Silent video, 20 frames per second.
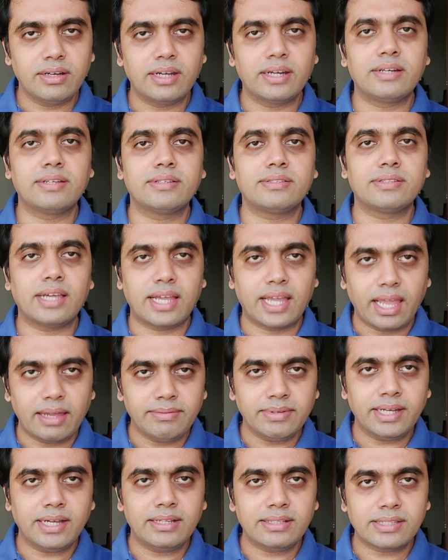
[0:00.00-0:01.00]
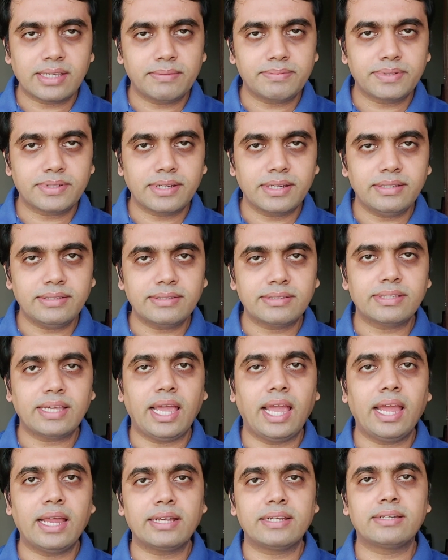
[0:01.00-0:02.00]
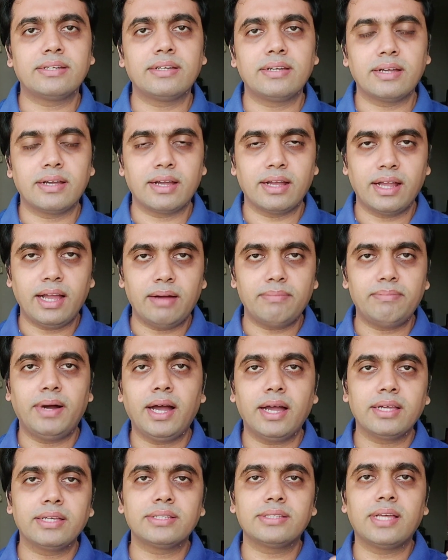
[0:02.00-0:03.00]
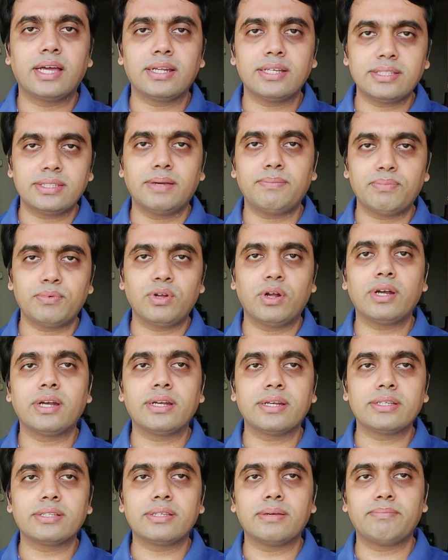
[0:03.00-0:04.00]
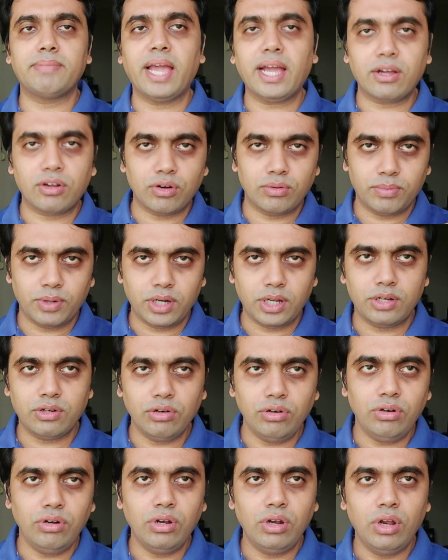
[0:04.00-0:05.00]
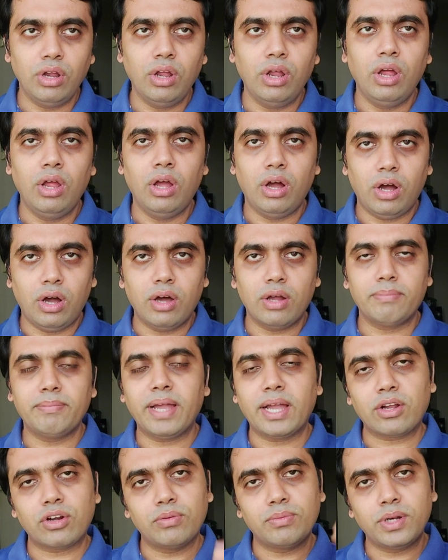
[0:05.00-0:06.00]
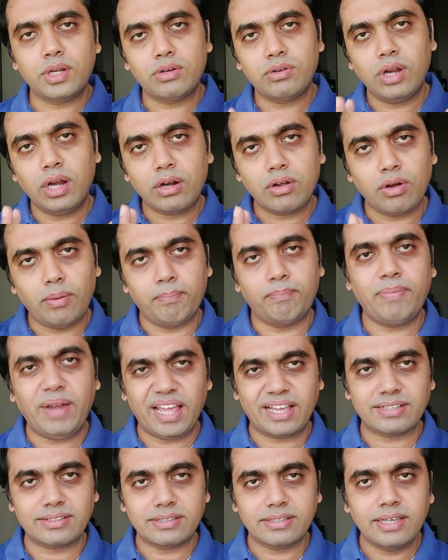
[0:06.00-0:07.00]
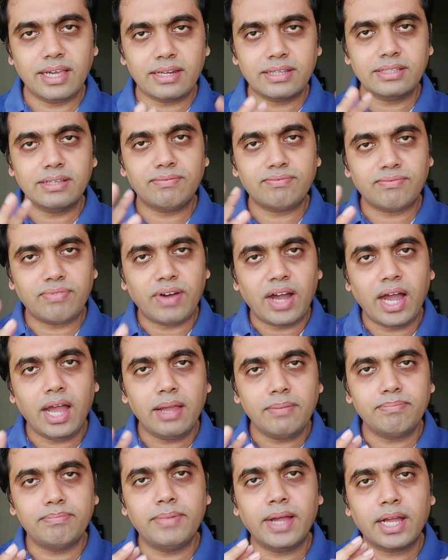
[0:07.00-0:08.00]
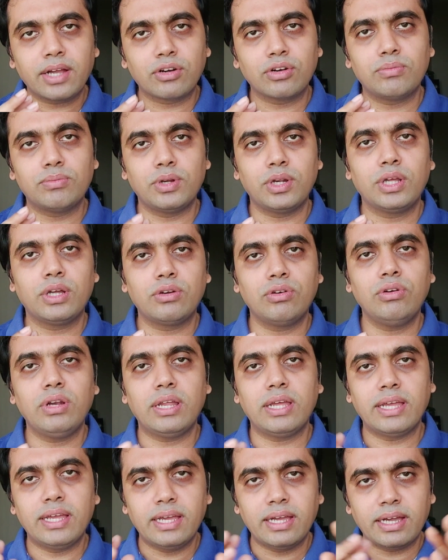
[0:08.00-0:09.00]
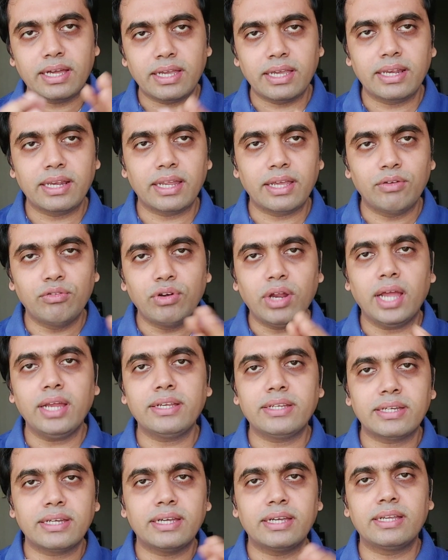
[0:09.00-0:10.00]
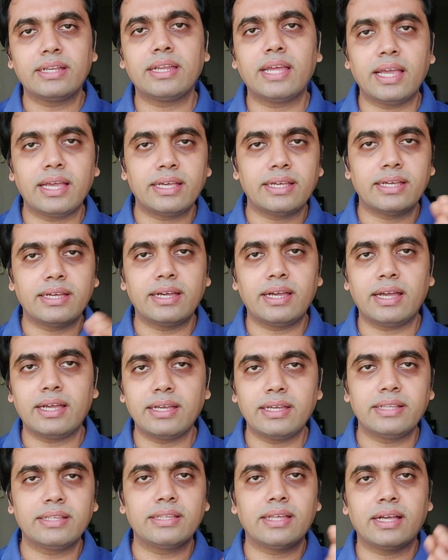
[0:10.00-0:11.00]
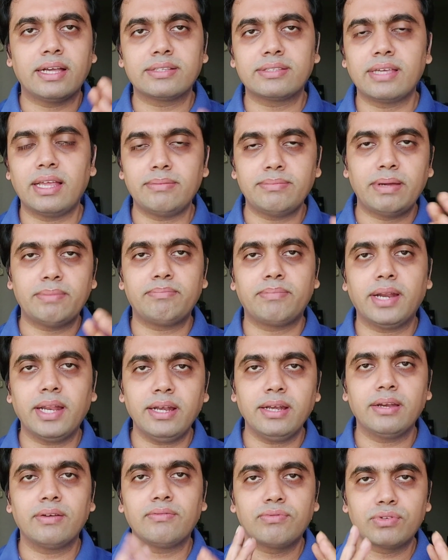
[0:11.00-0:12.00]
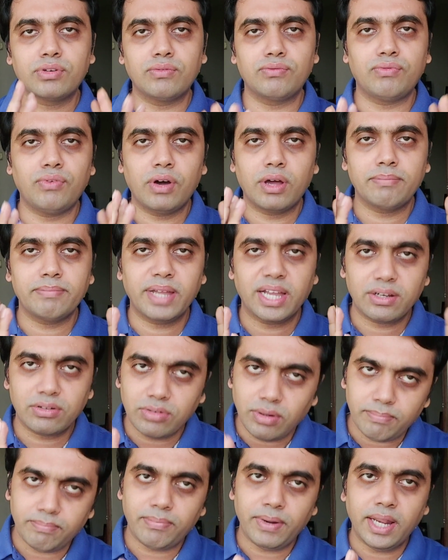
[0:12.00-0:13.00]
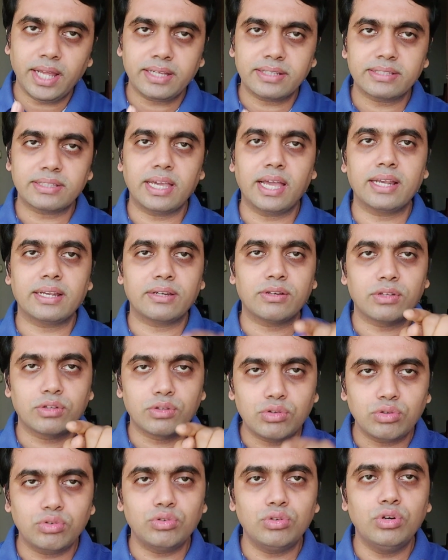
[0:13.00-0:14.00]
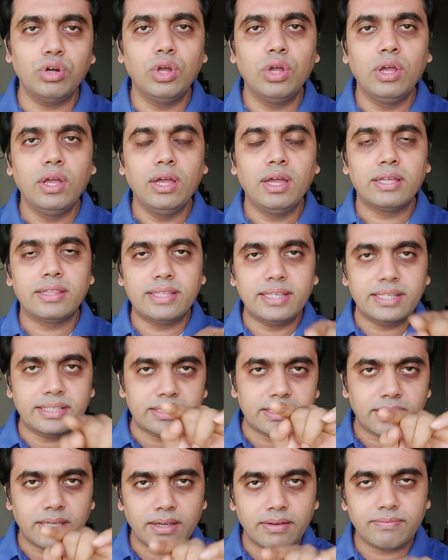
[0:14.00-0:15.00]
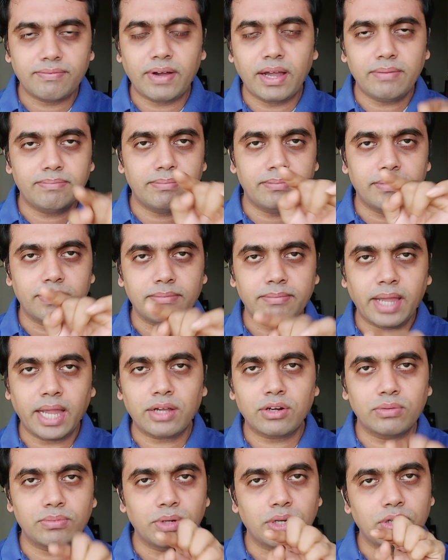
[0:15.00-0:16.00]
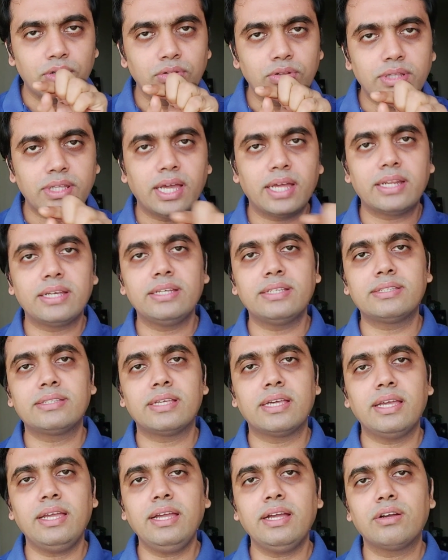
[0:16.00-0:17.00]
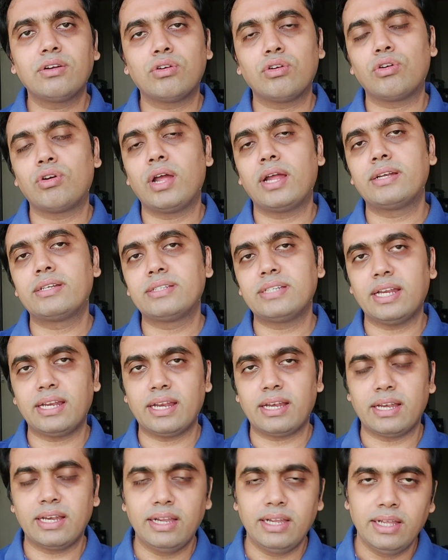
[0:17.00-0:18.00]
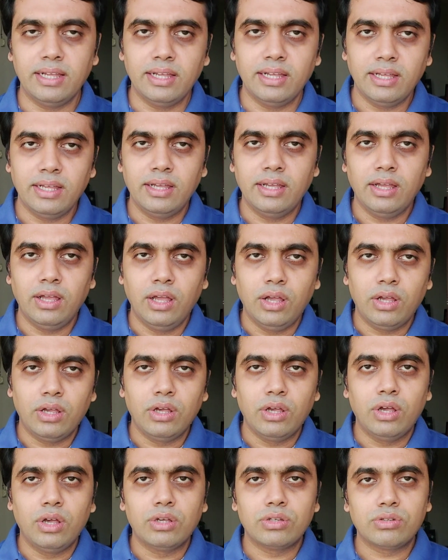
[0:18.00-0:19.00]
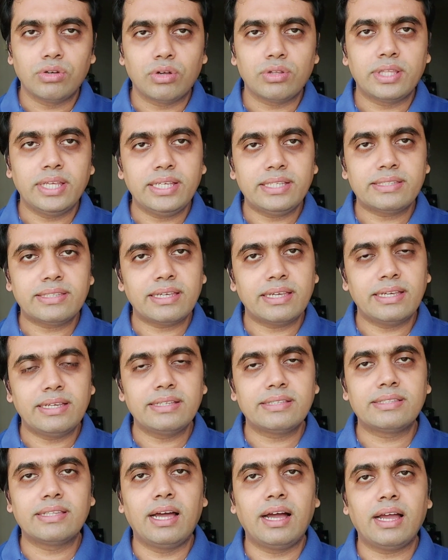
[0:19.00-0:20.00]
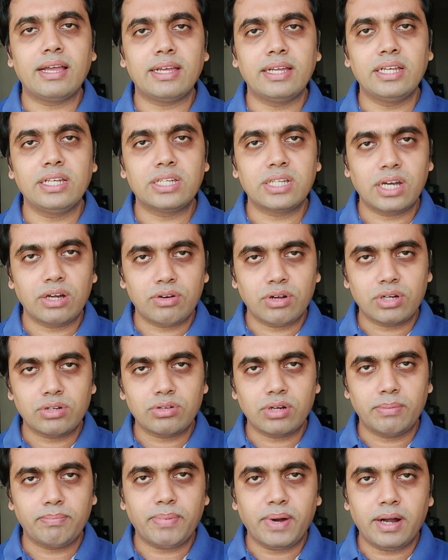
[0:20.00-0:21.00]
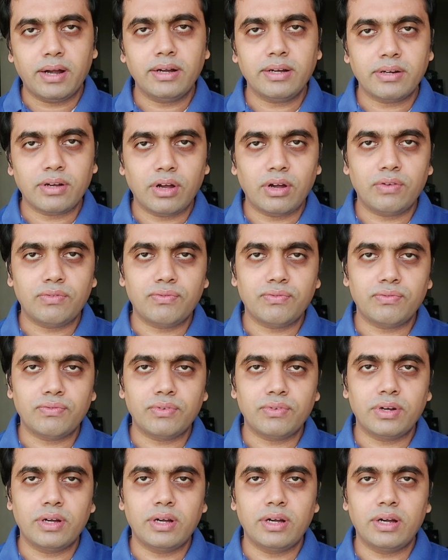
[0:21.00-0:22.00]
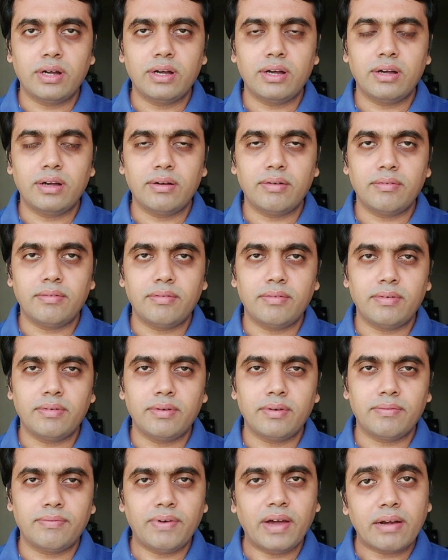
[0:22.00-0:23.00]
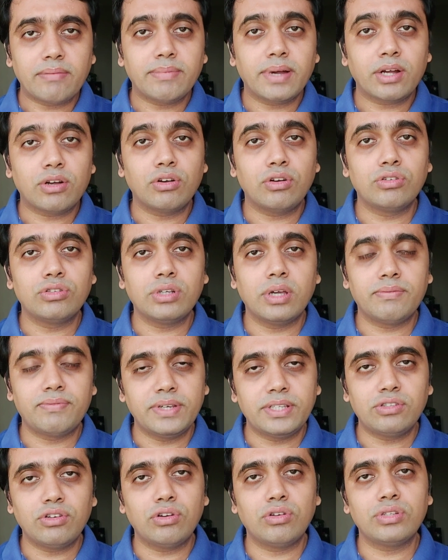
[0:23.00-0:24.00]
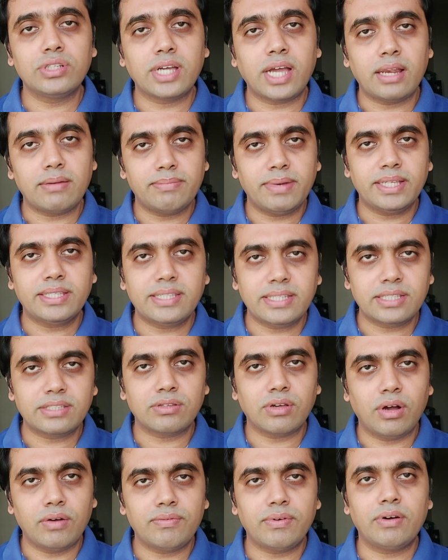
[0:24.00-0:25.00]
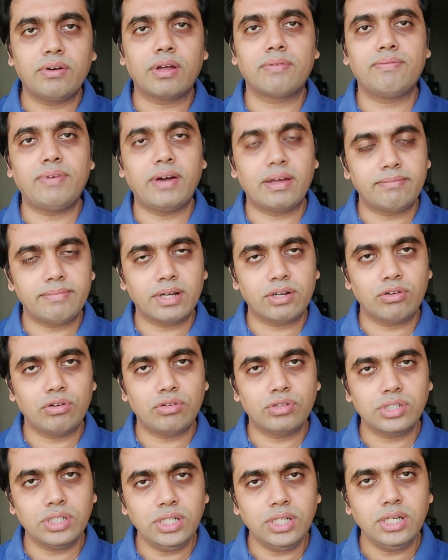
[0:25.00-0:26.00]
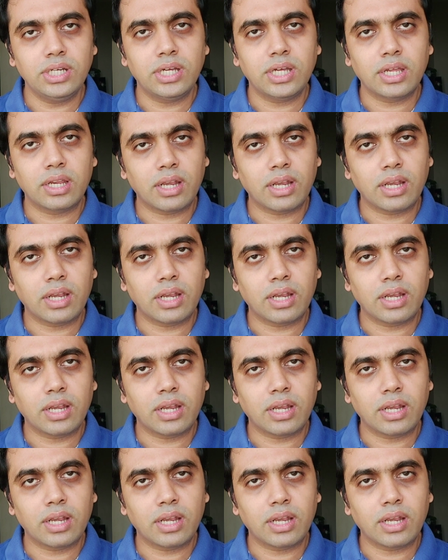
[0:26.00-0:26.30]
It is a chemical substance and GABA is the receptor. It is a macromolecule or macromolecular complex. Here is a 5 macromolecule unite in the cell membrane to form a complex, and through this 5 macromolecule there is a chloride channel. So this is the introductory part of pharmacology, physiological basis of our pharmacology.